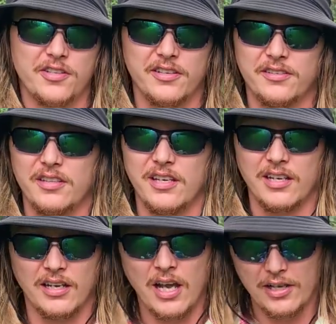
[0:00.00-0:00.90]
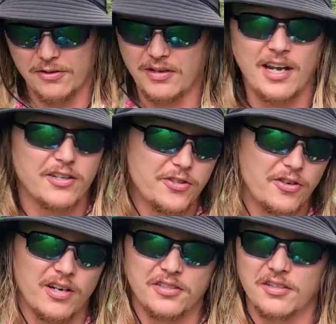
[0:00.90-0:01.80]
this thing. You can
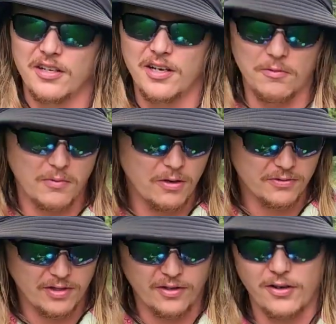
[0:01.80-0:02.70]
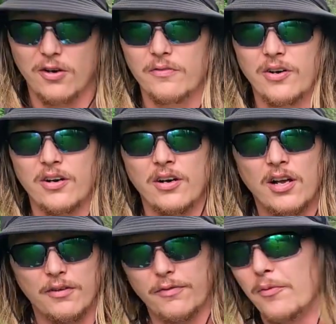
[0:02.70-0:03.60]
trust it. It won't turn over.
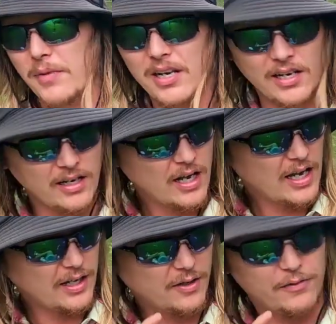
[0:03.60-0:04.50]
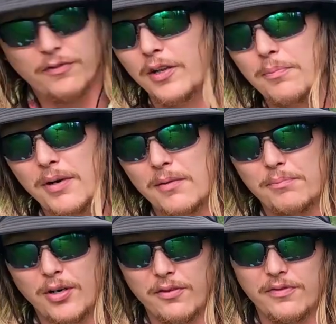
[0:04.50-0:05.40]
For me, it'll flip up
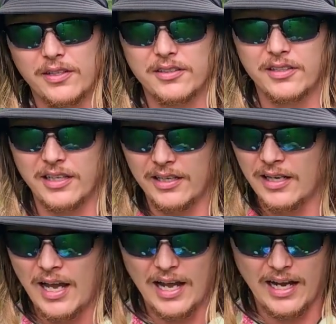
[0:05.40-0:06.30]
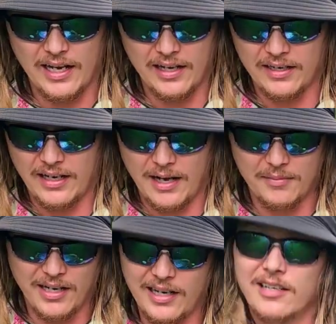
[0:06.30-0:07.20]
perfectly. And I
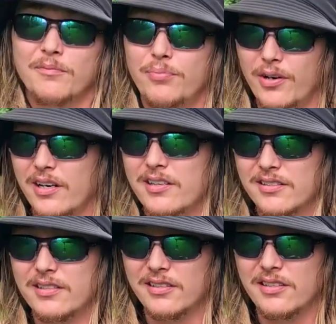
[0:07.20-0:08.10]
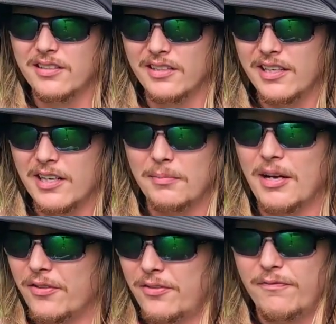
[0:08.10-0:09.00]
mean, I can pretty consistently get
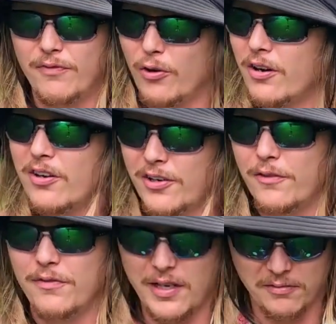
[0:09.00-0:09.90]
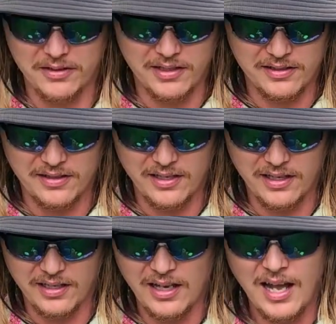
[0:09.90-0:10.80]
about 400 feet with this
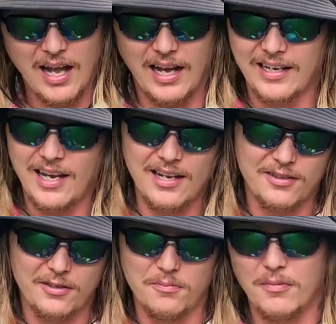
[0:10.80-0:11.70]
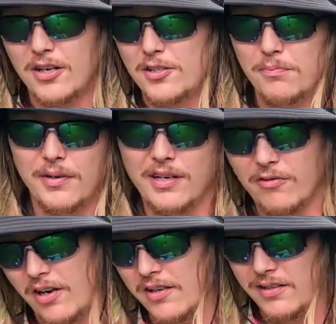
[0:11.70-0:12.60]
thing. I can't do much big
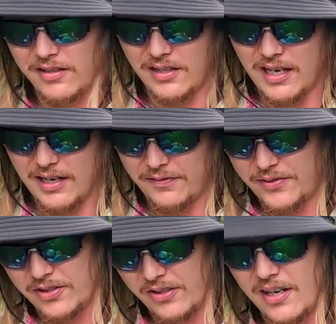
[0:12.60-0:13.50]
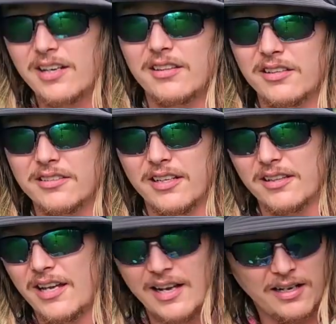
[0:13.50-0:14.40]
right to lefts or anything like
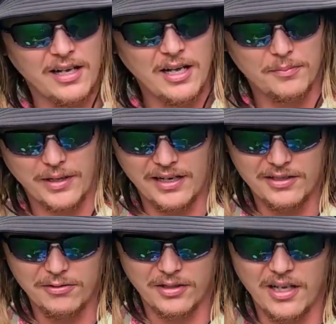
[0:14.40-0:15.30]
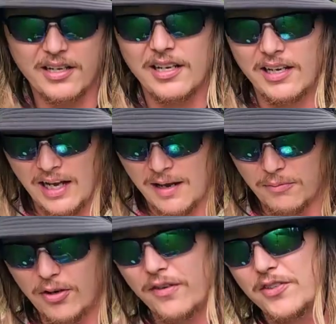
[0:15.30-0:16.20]
that, but I do like it. I
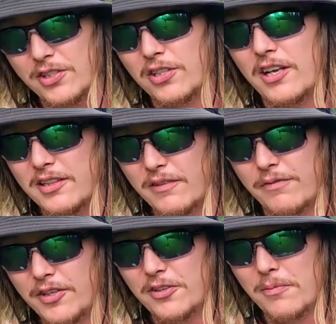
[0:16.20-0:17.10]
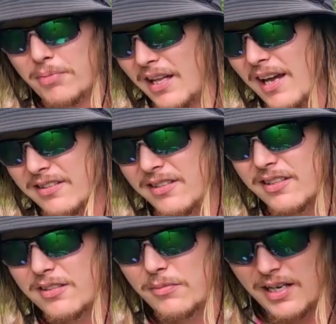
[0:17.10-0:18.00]
more of just like the feel of the
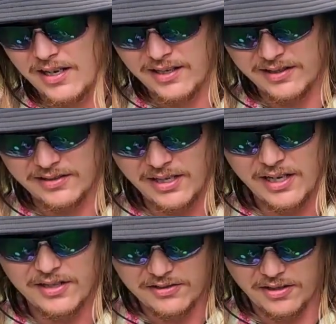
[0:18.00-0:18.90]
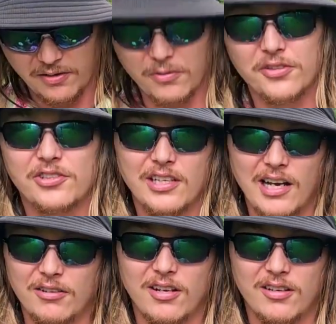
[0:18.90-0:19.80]
plastic, to be honest. So we'll see
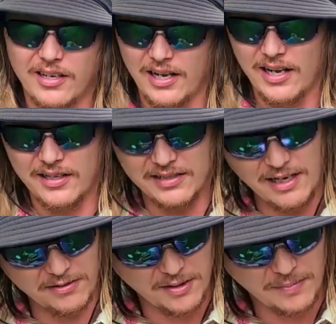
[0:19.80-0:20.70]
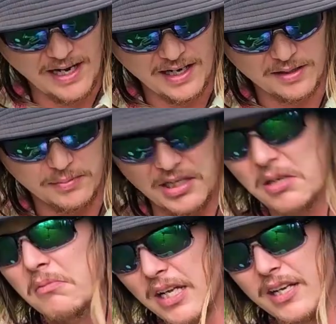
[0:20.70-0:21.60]
how long it hangs out in the bag,
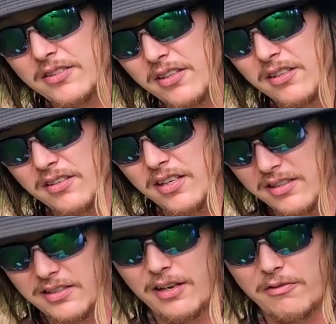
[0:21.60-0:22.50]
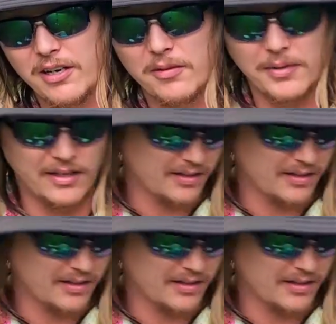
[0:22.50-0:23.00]
but it's a good disc. I'd recommend